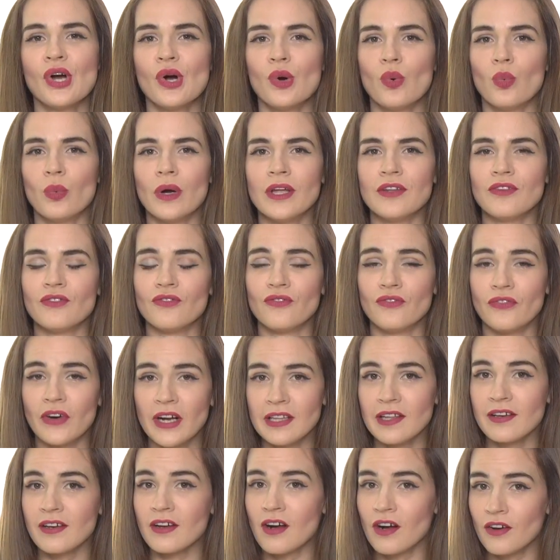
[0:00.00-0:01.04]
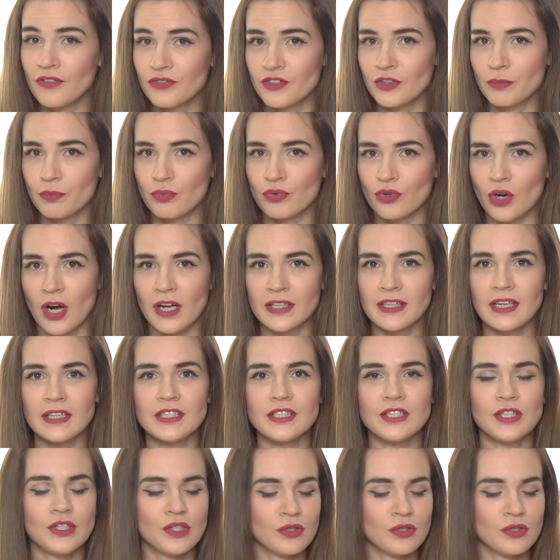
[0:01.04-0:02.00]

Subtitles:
When filing off the product,